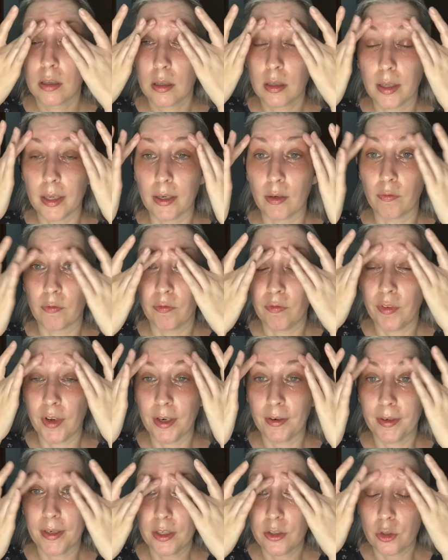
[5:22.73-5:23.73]
like
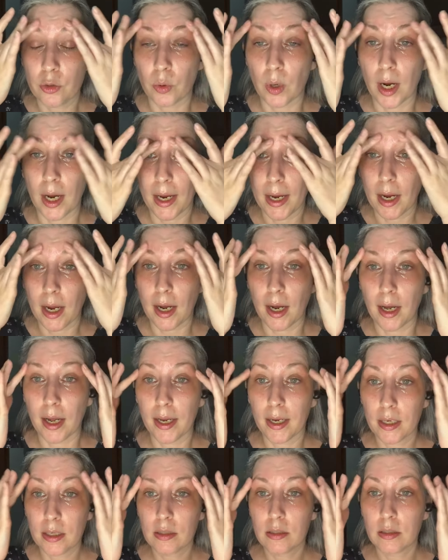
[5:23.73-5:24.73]
very dry
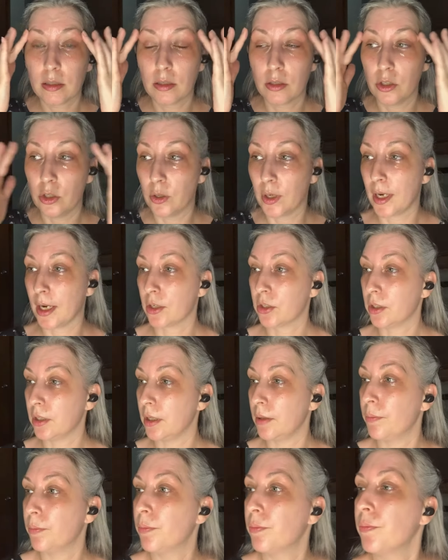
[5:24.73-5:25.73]
eyes, you can
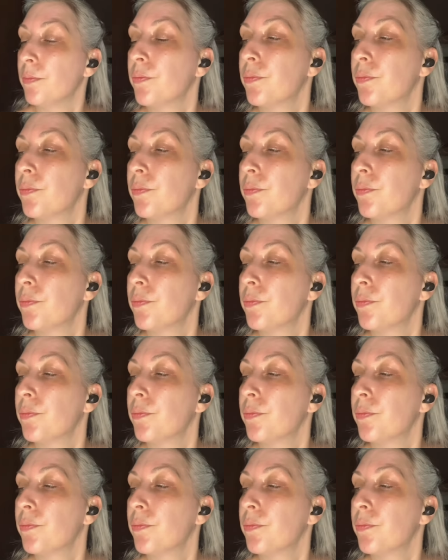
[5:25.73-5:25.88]
actually